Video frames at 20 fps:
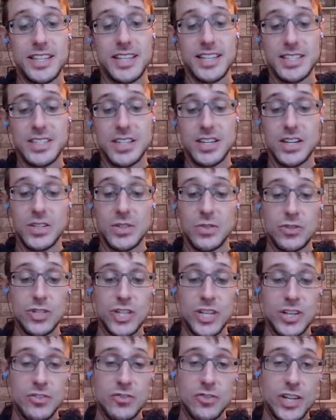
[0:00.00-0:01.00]
an entitled
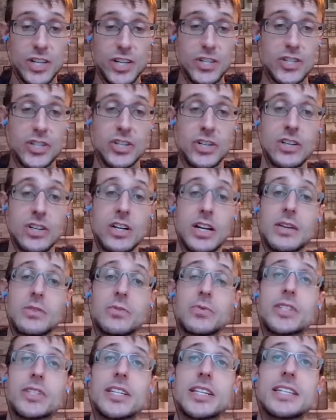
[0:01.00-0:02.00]
generation, like
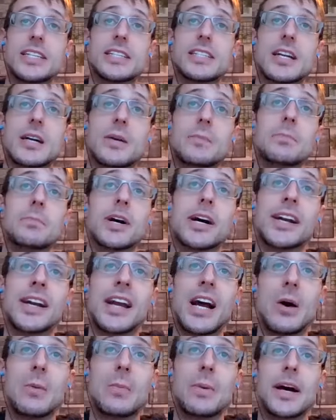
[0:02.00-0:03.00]
the things like buy
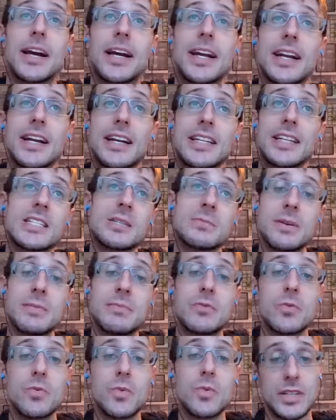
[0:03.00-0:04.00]
now, pay later.
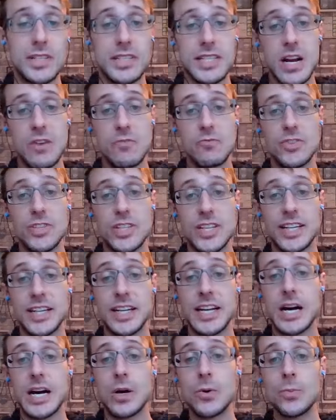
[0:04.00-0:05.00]
People want everything
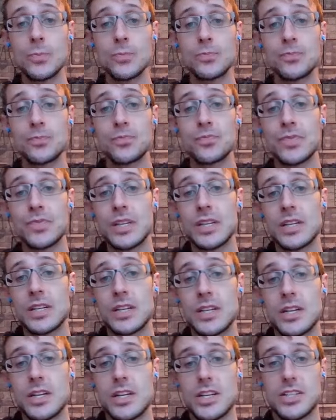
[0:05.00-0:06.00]
now.
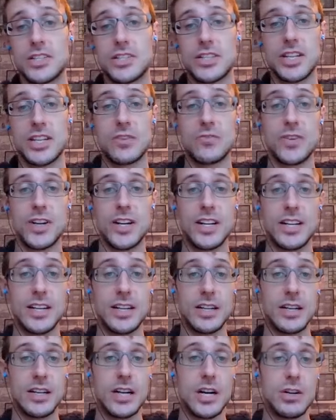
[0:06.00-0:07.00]
So they're
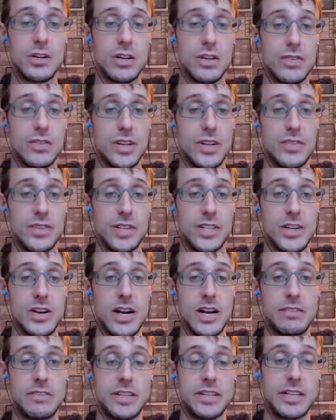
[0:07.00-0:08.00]
feeling like, oh, if I don't
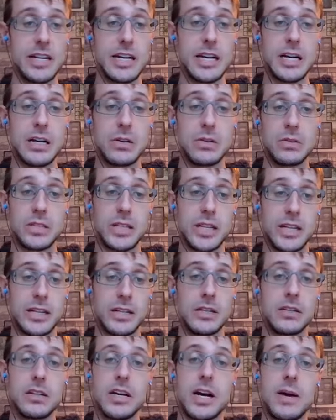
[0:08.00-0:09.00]
have it now,
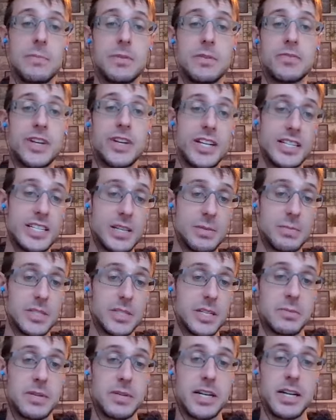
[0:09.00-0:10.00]
then I'm the victim
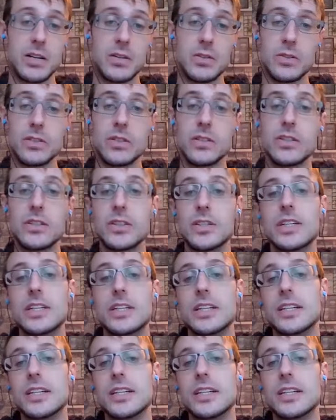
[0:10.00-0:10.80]
somehow. Or,